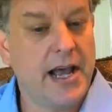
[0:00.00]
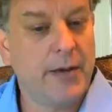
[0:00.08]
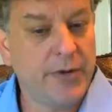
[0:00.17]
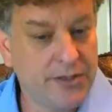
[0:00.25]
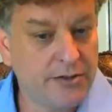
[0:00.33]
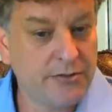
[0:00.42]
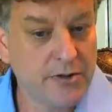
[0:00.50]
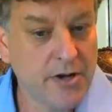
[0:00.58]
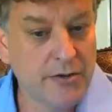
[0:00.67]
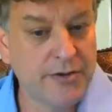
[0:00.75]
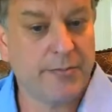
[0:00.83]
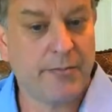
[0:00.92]
And we do
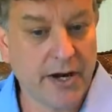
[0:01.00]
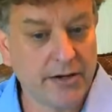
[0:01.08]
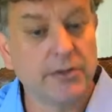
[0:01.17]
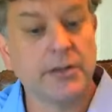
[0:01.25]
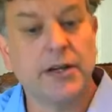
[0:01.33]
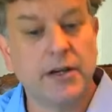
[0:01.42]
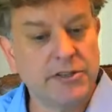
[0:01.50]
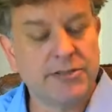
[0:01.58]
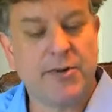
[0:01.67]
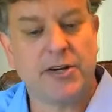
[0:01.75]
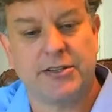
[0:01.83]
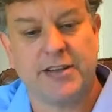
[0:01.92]
know that microglia
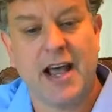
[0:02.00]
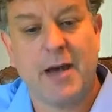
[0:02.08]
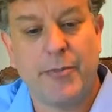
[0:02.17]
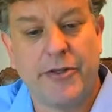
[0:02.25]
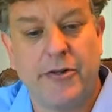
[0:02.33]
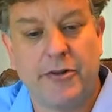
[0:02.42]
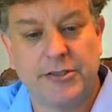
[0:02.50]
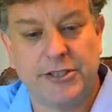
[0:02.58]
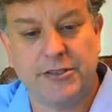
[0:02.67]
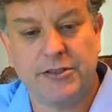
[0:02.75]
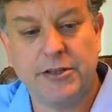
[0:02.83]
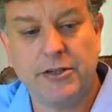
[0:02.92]
respond to that
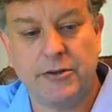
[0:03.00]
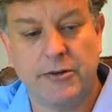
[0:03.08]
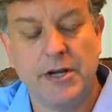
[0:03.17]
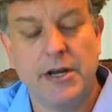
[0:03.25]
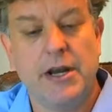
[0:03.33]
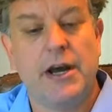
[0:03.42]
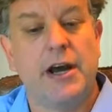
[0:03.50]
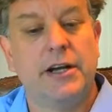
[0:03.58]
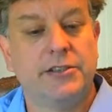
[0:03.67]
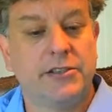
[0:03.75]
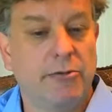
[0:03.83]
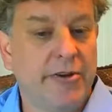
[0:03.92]
pathology too.
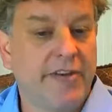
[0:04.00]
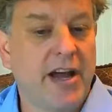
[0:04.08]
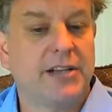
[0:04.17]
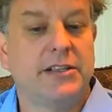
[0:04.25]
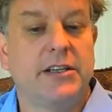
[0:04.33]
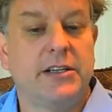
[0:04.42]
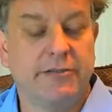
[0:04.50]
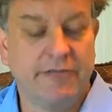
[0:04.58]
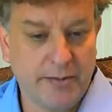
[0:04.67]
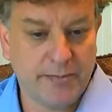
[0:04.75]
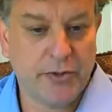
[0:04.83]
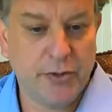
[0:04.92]
And so we've actually
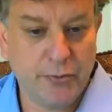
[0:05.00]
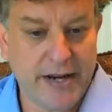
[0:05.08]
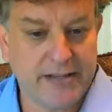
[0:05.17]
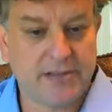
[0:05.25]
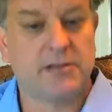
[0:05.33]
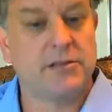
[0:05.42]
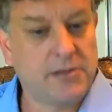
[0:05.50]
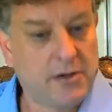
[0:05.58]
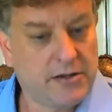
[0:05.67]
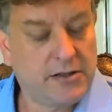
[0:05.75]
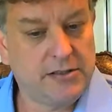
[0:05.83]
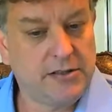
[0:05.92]
developed new ways to
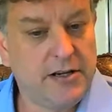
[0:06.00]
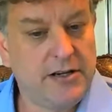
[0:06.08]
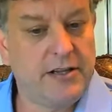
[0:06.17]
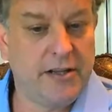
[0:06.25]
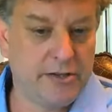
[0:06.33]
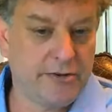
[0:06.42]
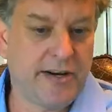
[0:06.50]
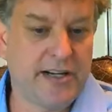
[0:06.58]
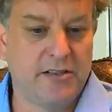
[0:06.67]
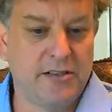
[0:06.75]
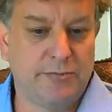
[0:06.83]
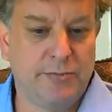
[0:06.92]
start to study the
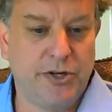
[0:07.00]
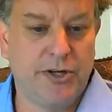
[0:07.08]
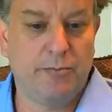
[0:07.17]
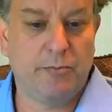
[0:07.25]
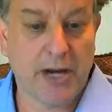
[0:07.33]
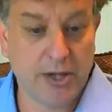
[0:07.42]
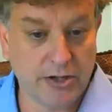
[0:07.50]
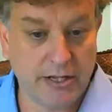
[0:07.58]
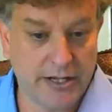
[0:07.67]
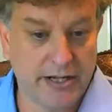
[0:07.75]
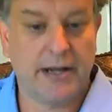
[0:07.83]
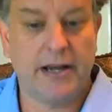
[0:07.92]
interactions between
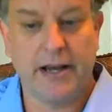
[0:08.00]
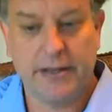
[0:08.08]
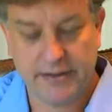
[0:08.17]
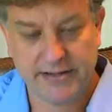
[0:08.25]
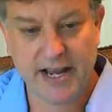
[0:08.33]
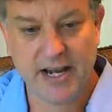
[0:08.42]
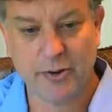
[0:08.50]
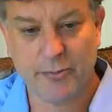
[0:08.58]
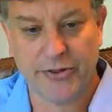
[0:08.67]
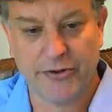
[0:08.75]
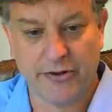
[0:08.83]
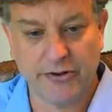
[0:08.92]
microglia and the tangle
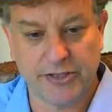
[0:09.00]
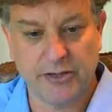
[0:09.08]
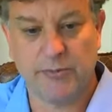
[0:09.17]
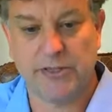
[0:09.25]
pathology.